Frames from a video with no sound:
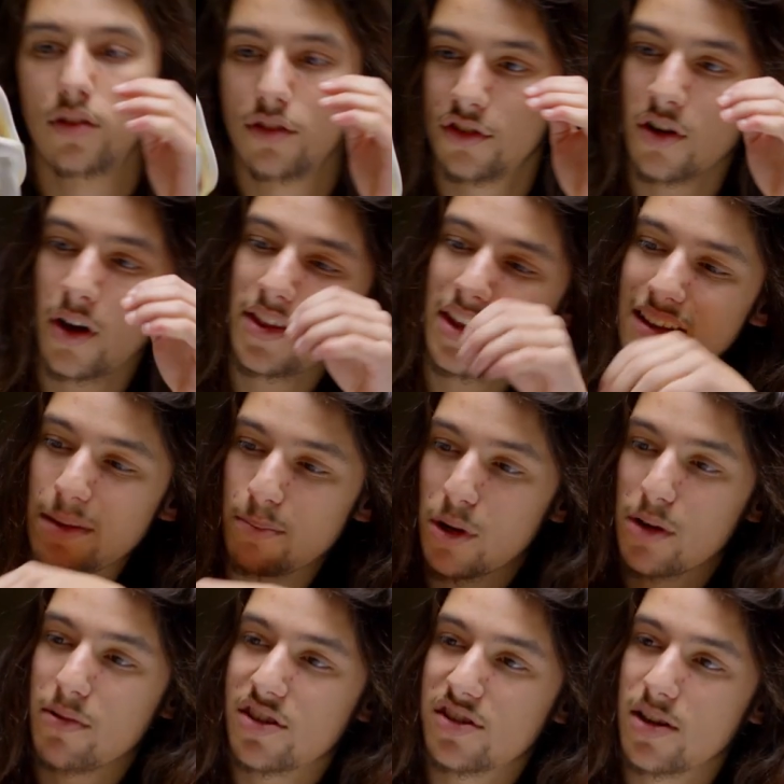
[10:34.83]
So I think that
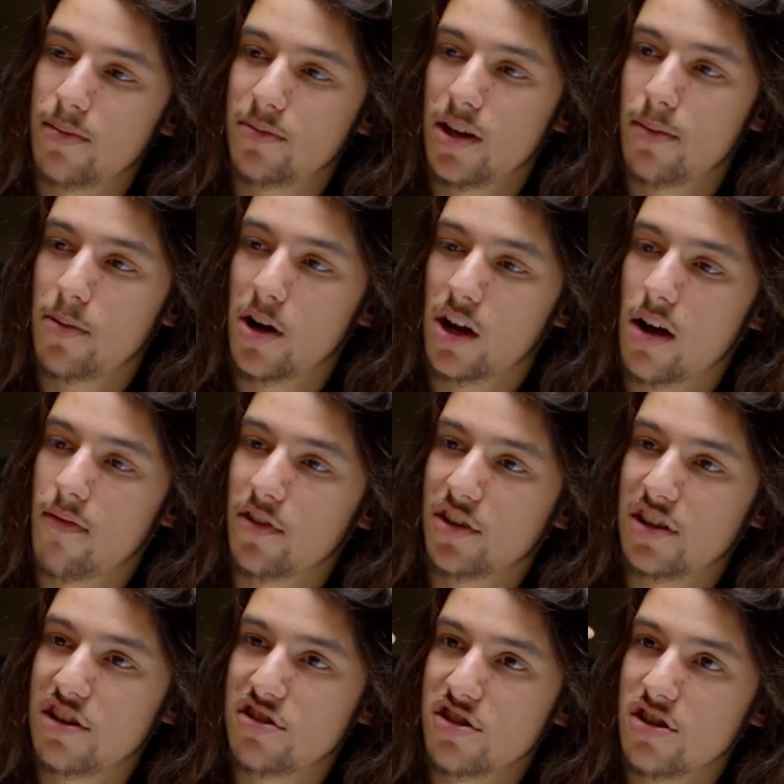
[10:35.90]
pretty much sums up our
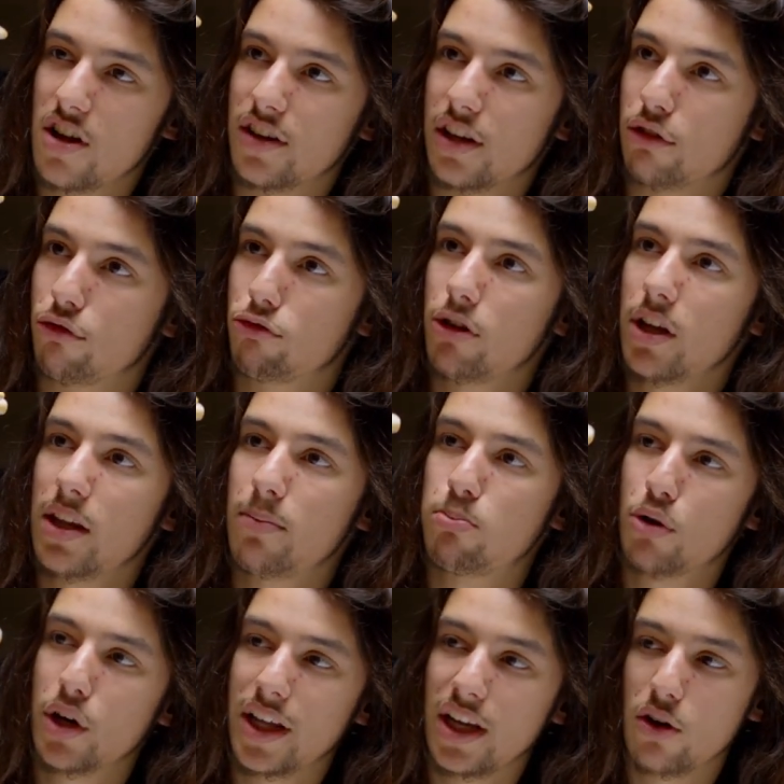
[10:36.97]
conversation on these really
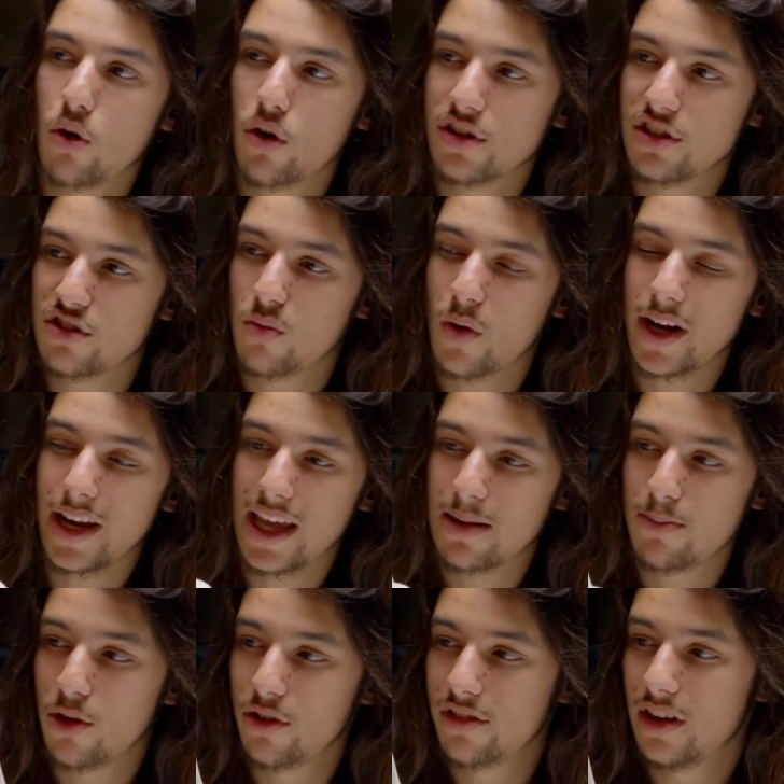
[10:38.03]
pretty, gorgeous white
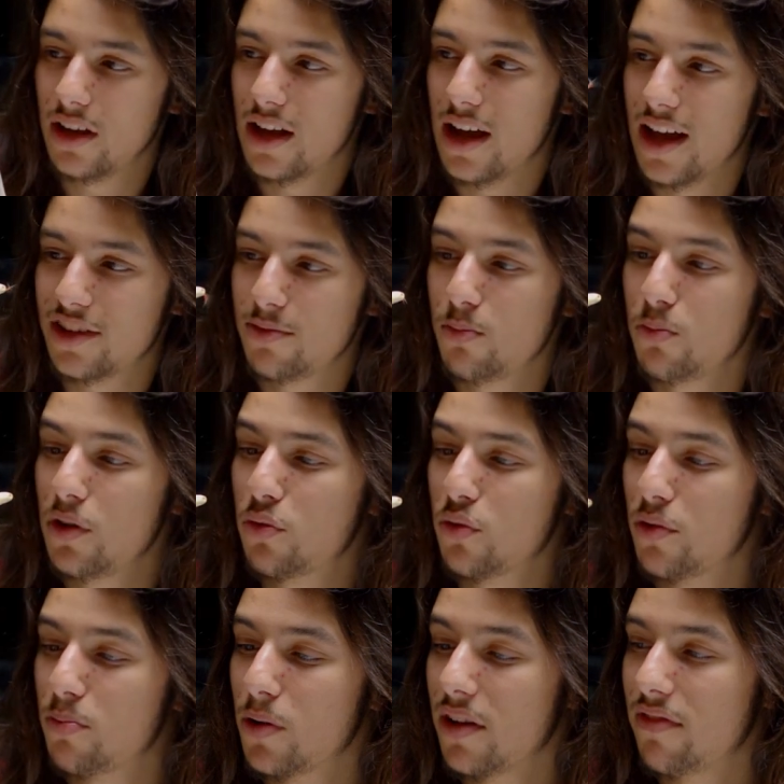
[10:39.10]
animals. This was
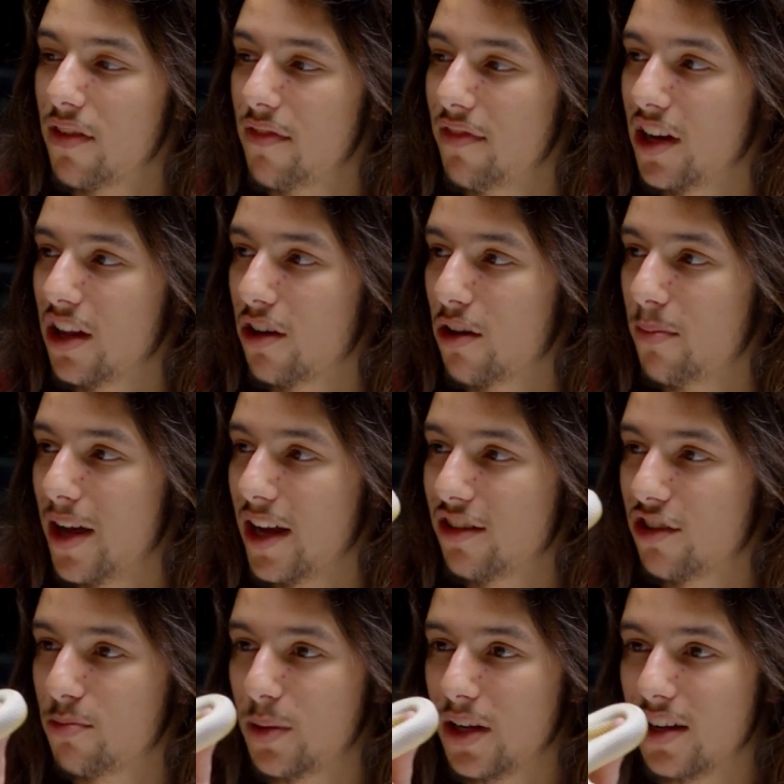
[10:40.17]
a pretty fun video to make
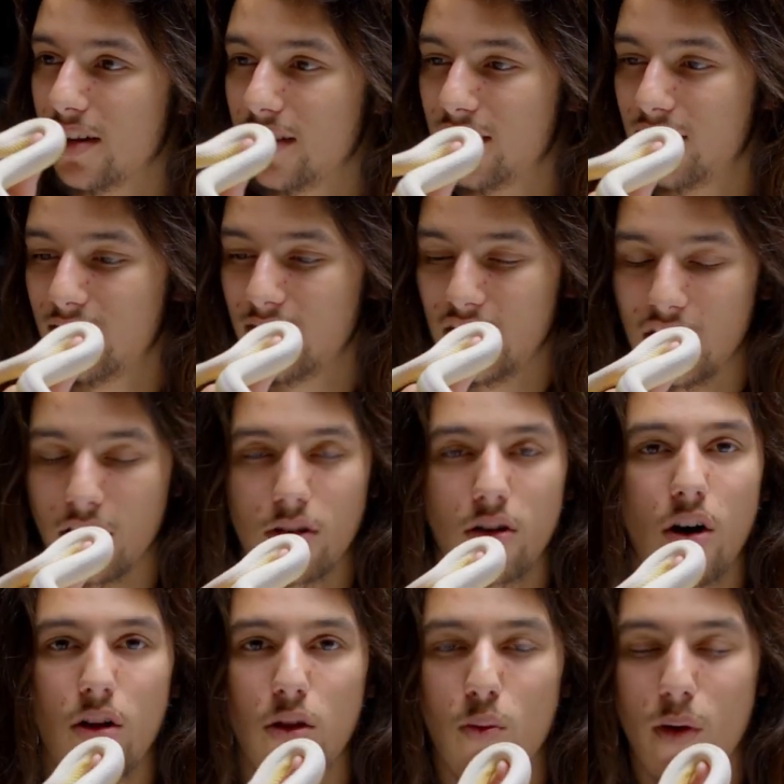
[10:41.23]
just because, you know,
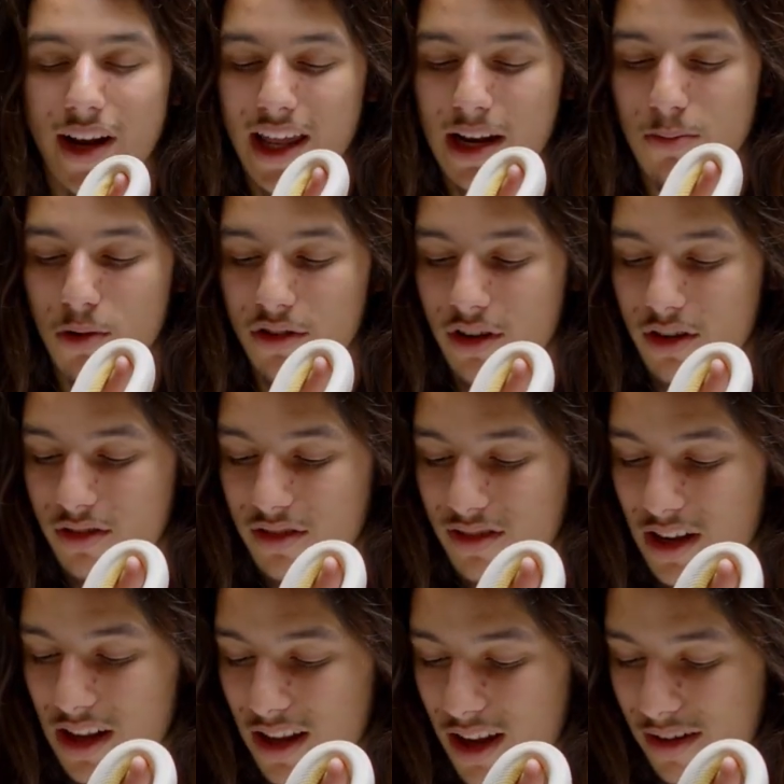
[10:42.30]
all the white animals are just
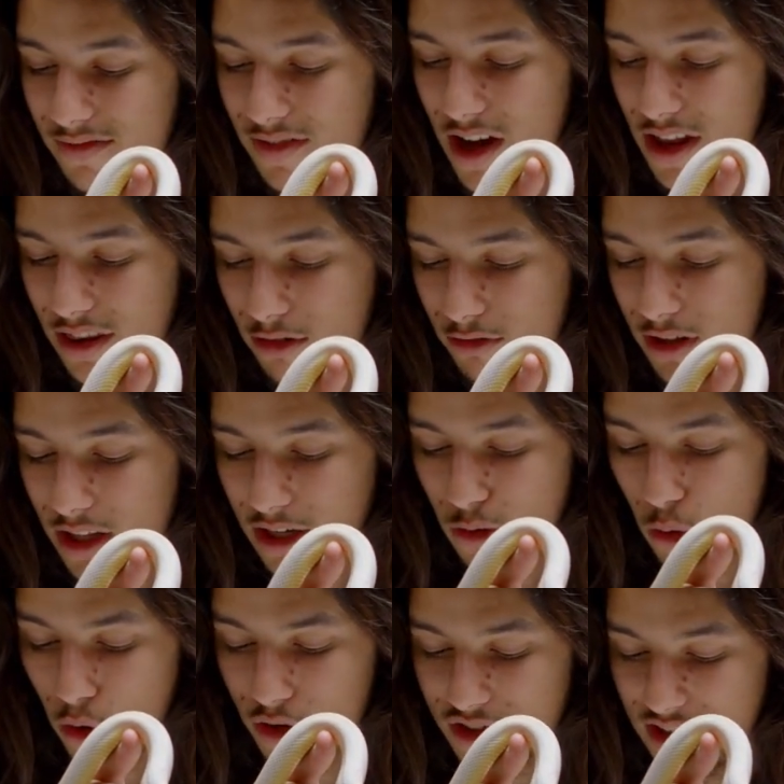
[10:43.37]
a lot of fun. They're really
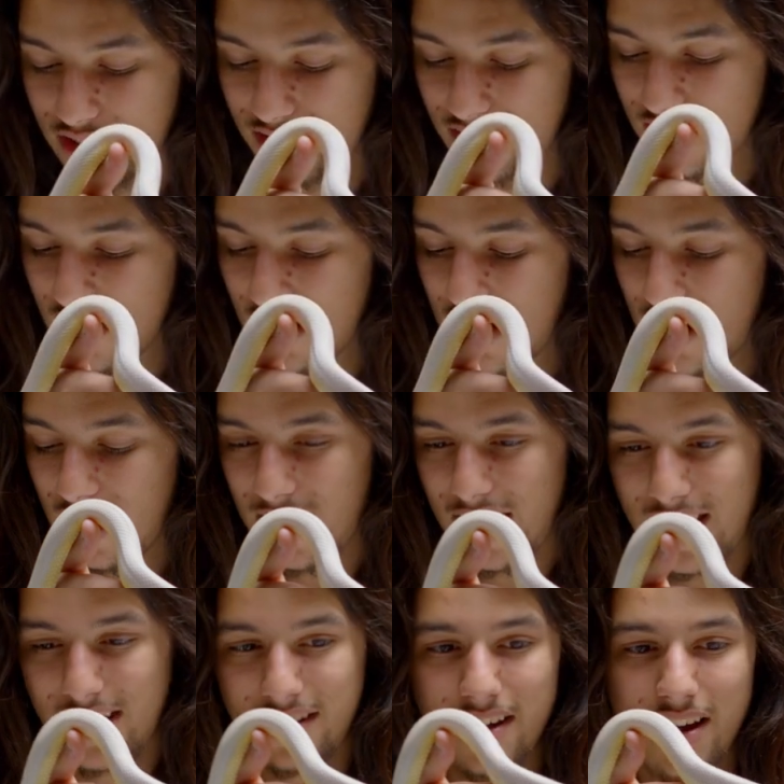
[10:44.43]
gorgeous,
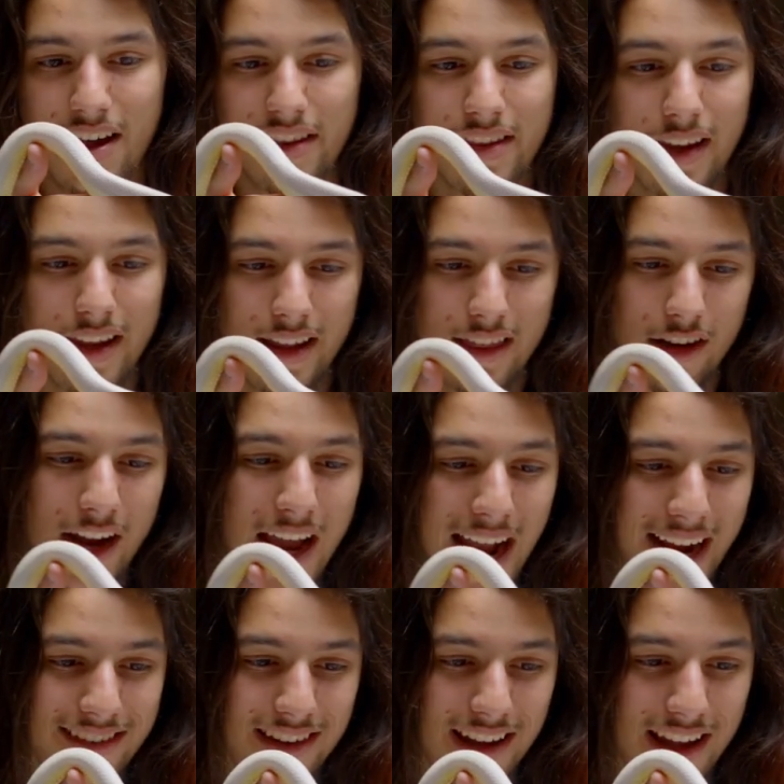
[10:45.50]
and I like their
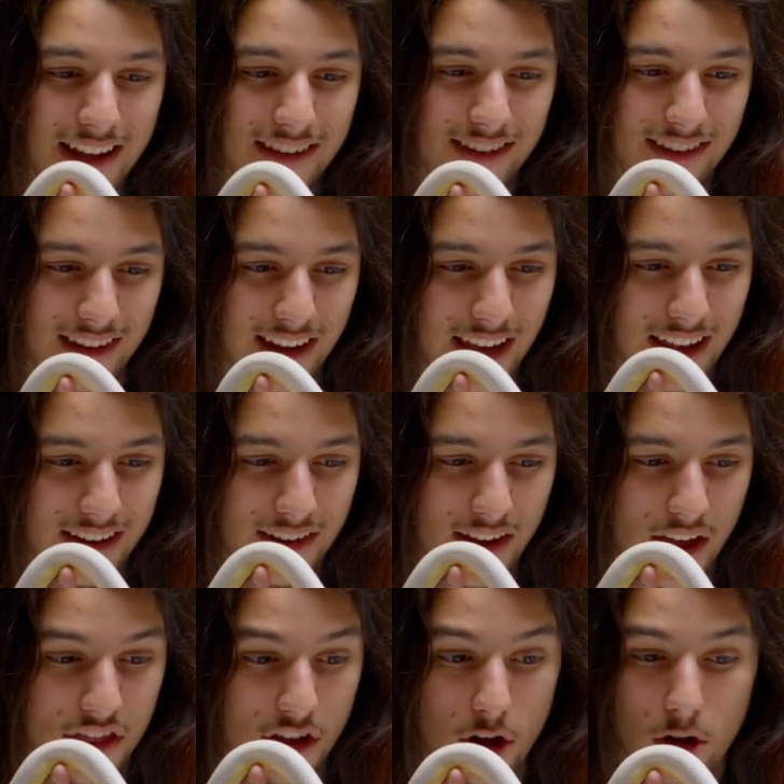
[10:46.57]
accents, and
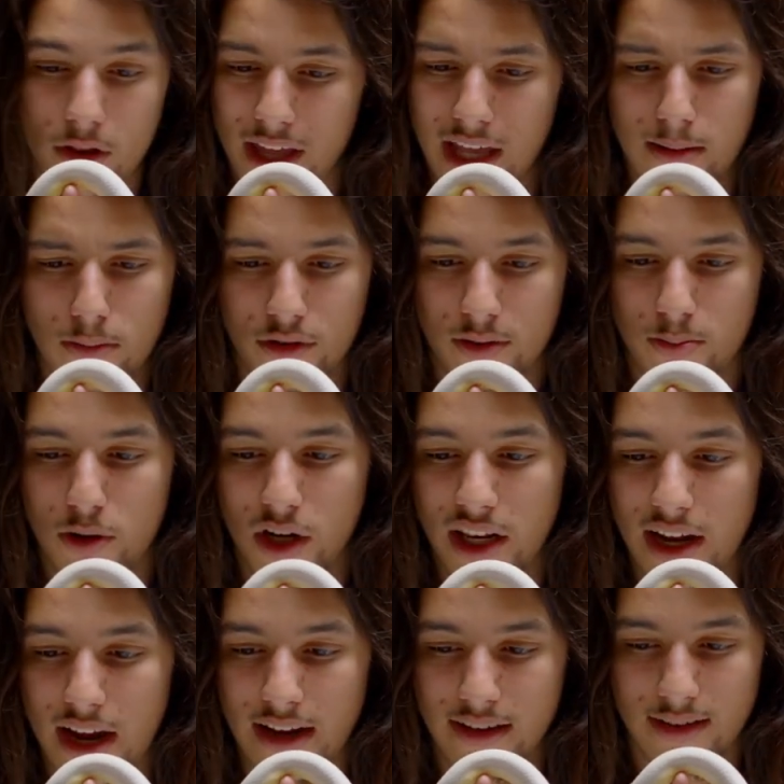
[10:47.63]
all the animals are pretty
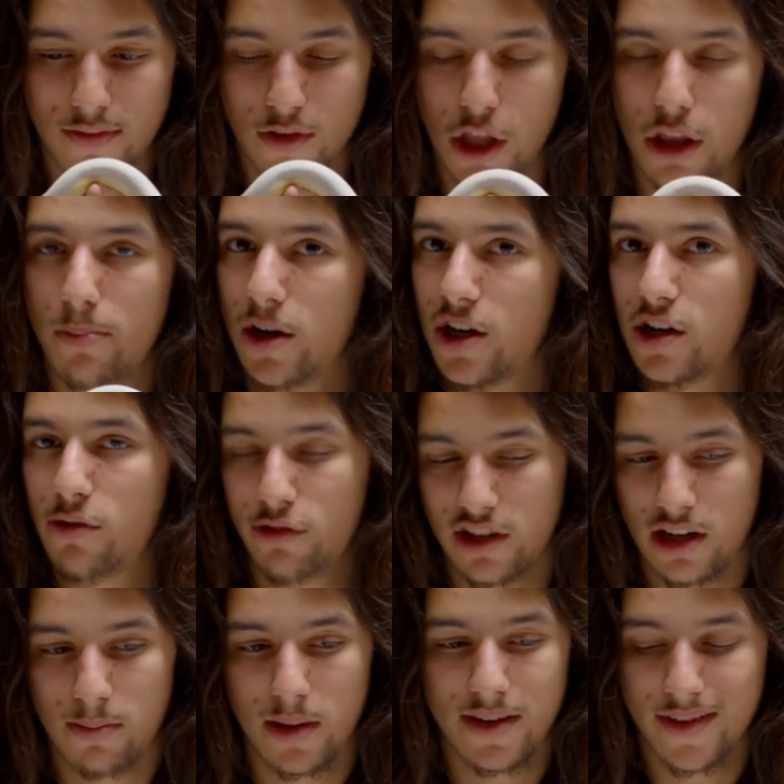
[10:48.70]
nice, even though the beardy was
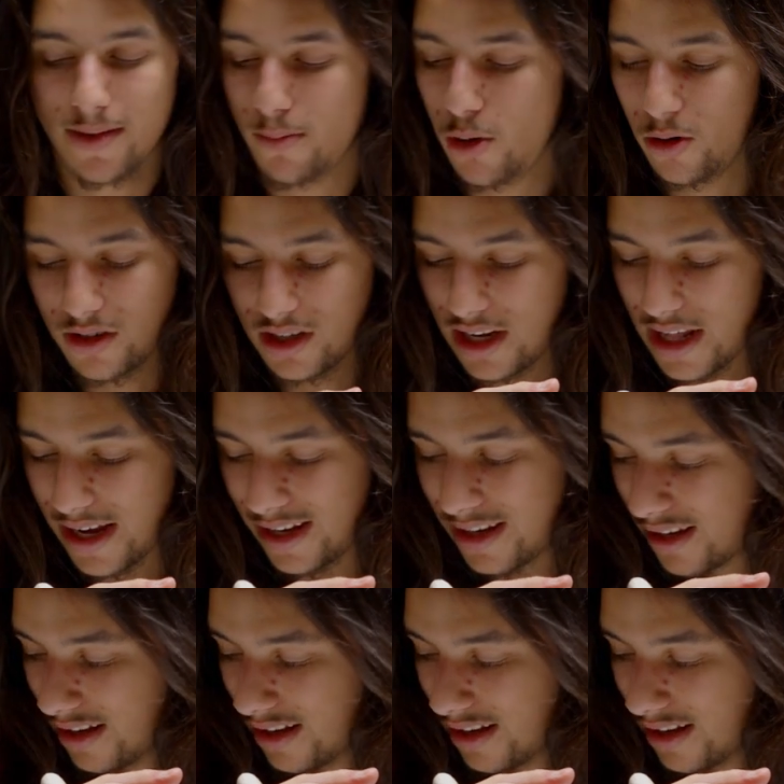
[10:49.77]
in a bit of a mood today.